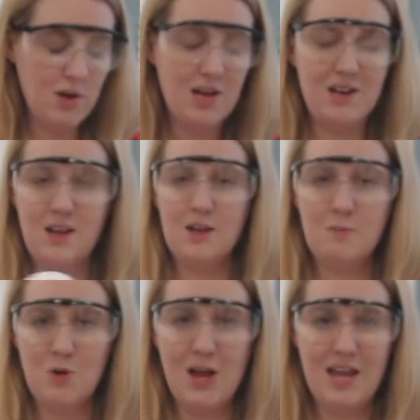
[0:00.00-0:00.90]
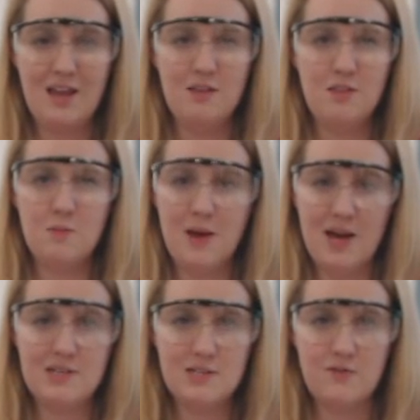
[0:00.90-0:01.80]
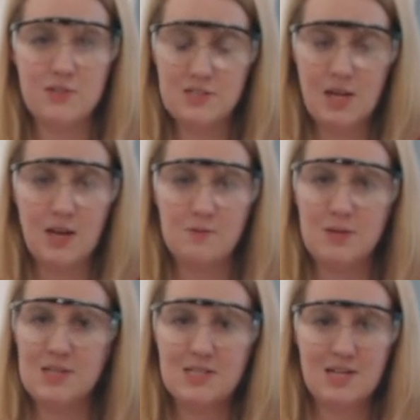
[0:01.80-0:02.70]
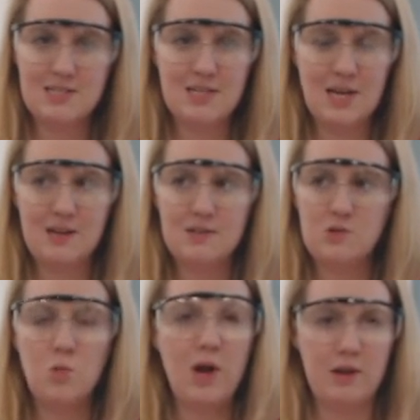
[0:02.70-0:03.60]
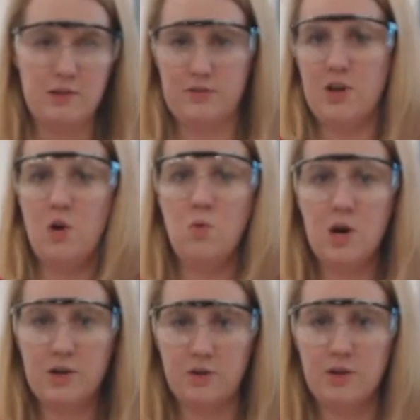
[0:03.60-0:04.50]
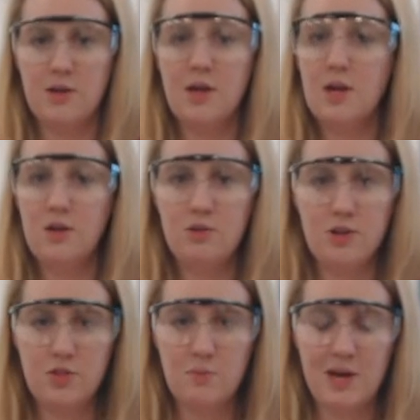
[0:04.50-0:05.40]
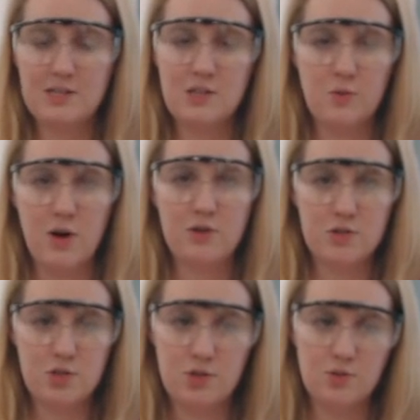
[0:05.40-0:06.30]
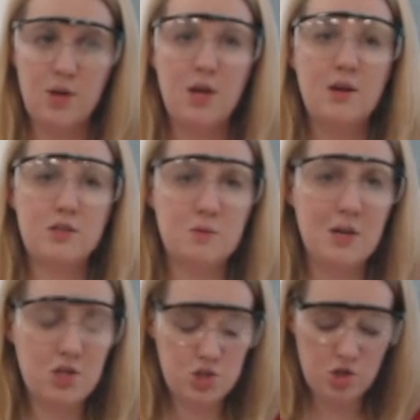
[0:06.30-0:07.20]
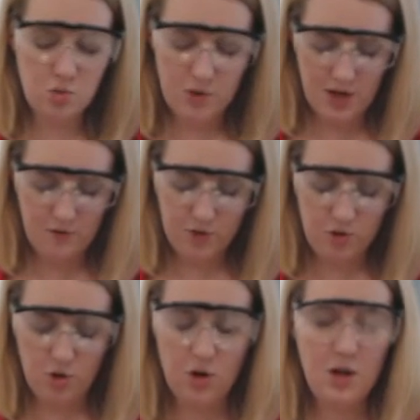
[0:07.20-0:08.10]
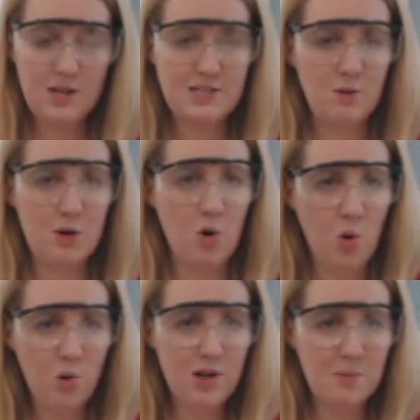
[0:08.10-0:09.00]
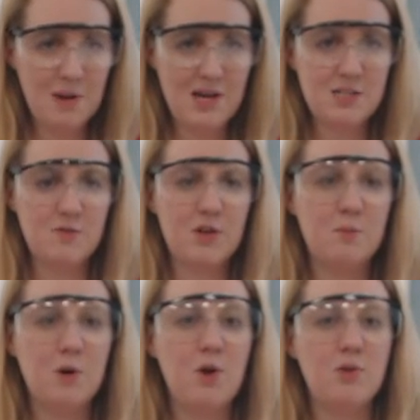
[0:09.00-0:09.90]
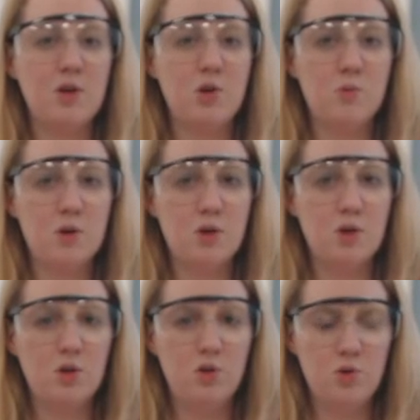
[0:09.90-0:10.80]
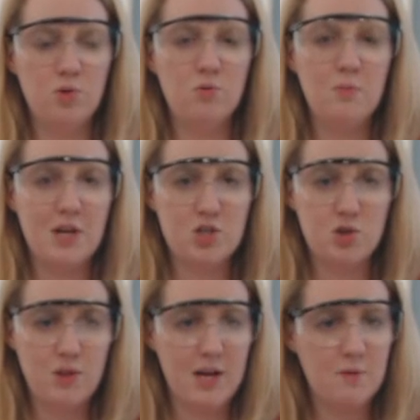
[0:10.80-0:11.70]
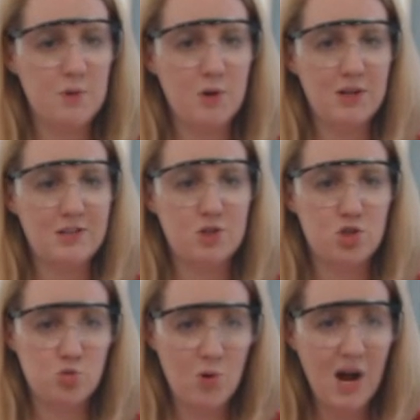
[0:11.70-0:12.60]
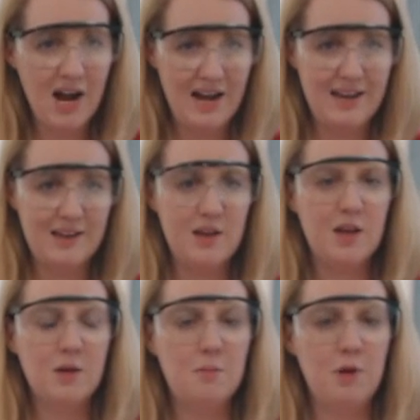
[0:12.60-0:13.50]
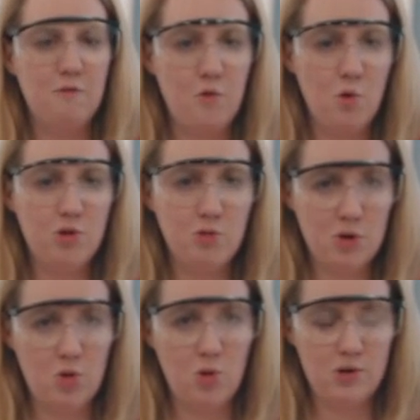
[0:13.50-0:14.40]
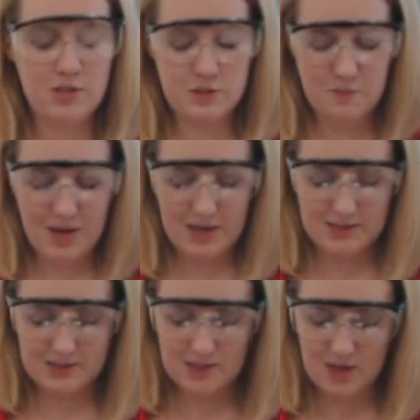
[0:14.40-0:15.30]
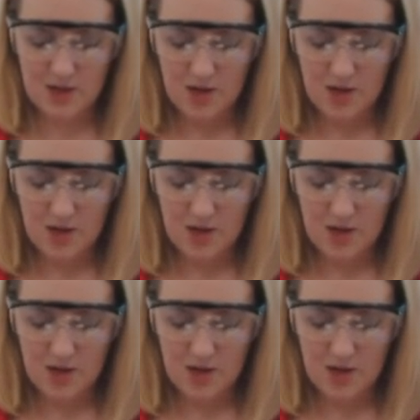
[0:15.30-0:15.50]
go ahead and weigh the mass of the sand, because that sand is wet, it's got water in it. You'll get the mass of the water too. So make sure whenever you're recording a mass of a component, you make sure that component is dry before you record its mass.